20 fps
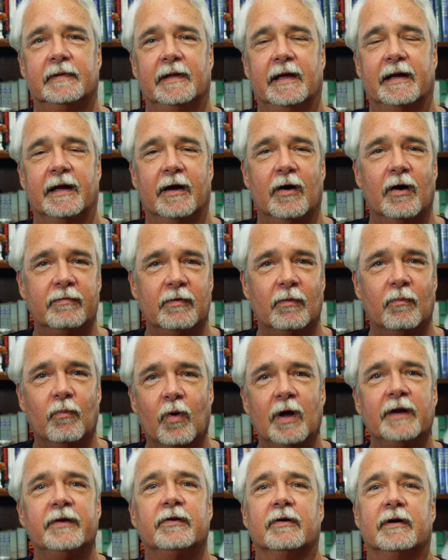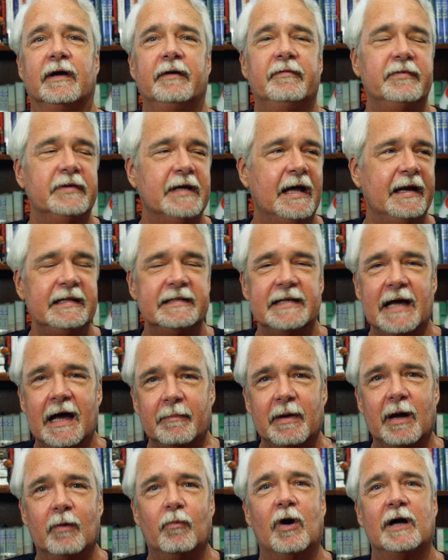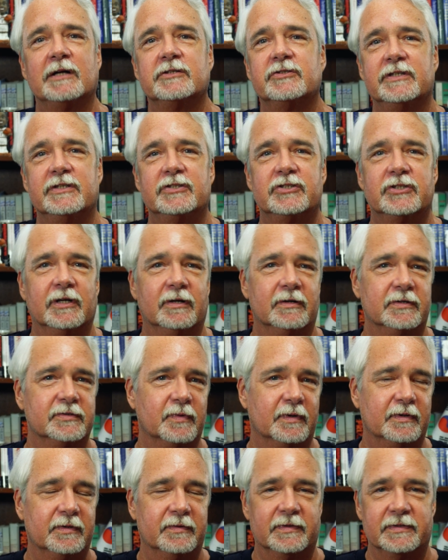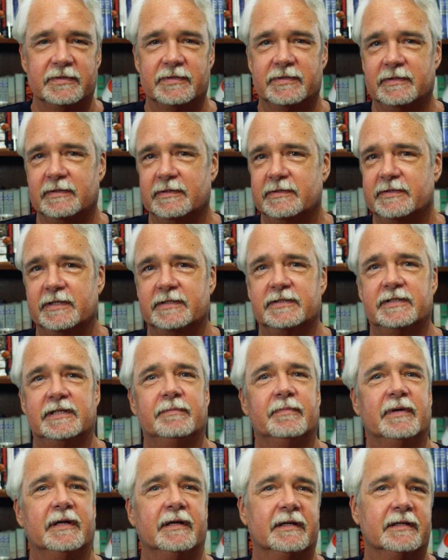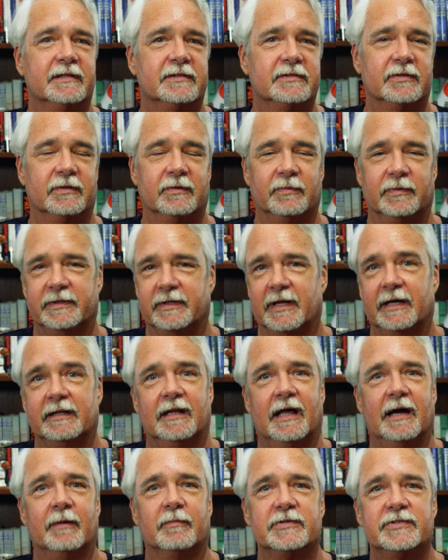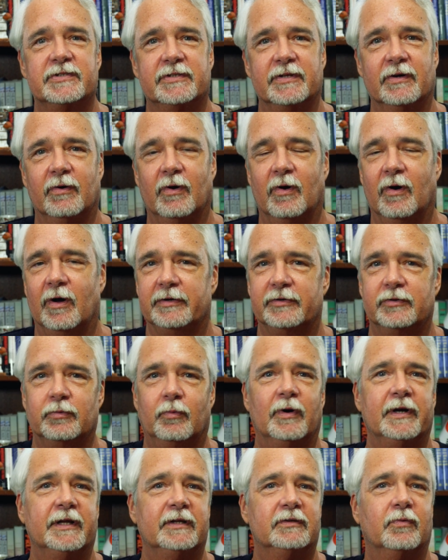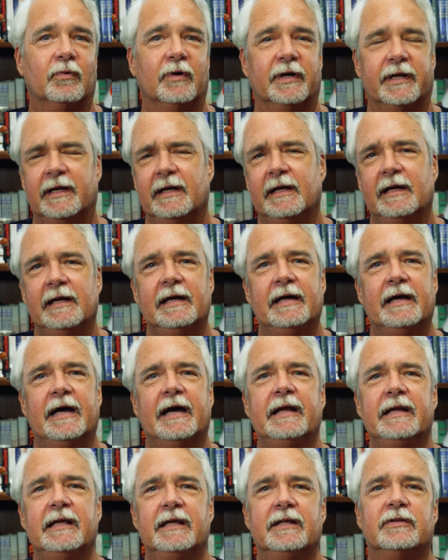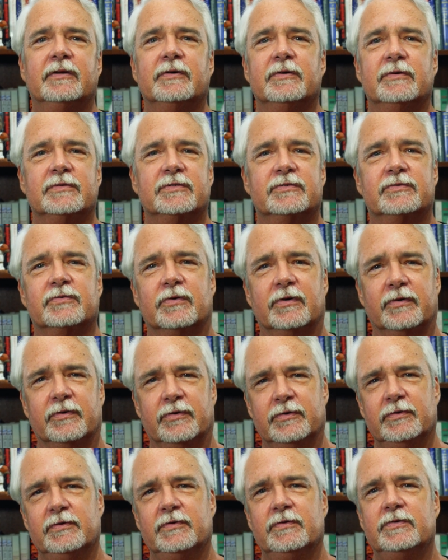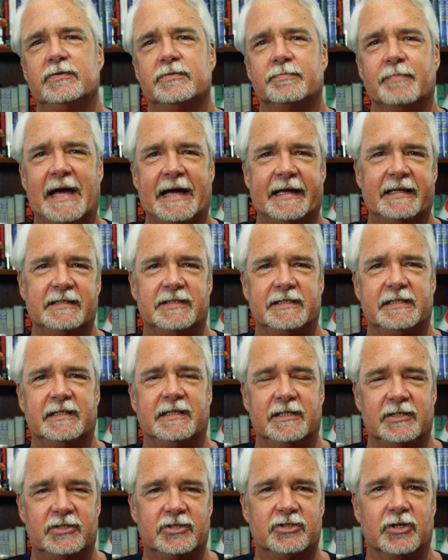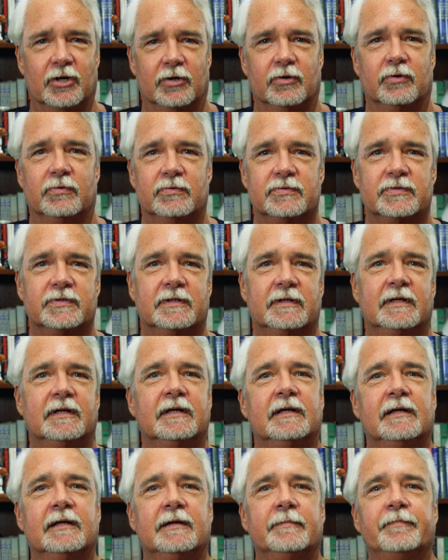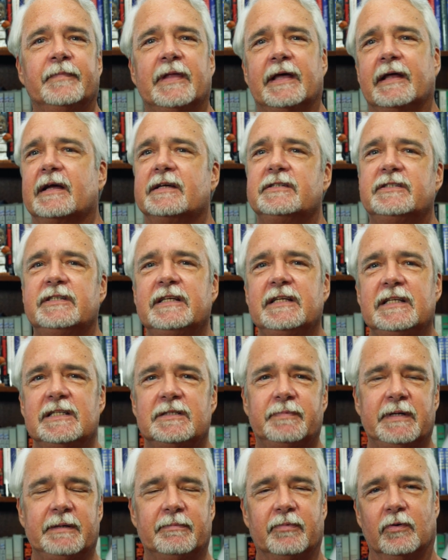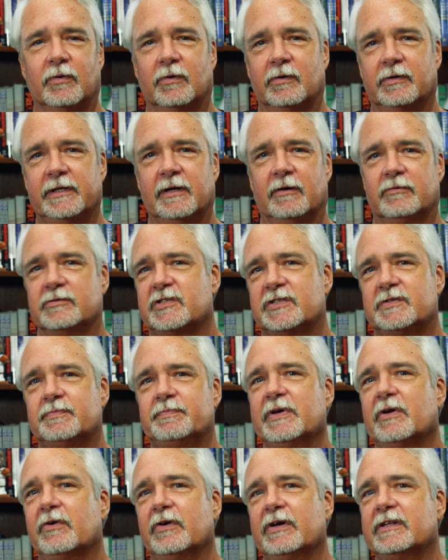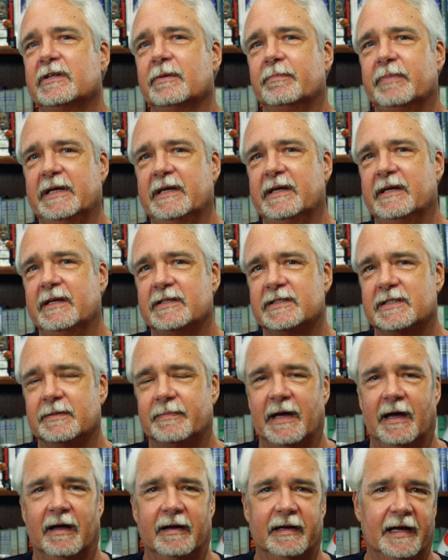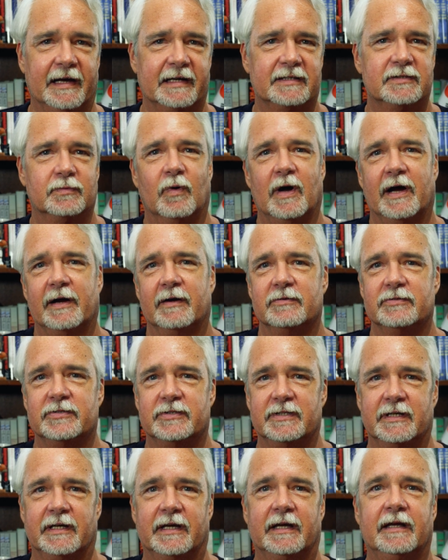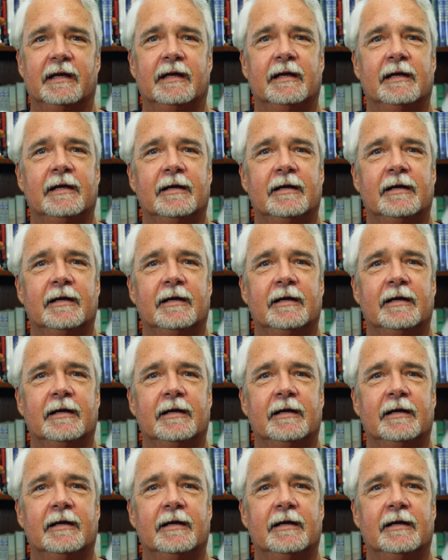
And I often wonder, anytime I watch these shows, whether it's 60 Minutes or when Nightline was still on, 2020, any of those sort of news magazine-y shows, and I see these people, you know, spilling the beans about X, Y, or Z,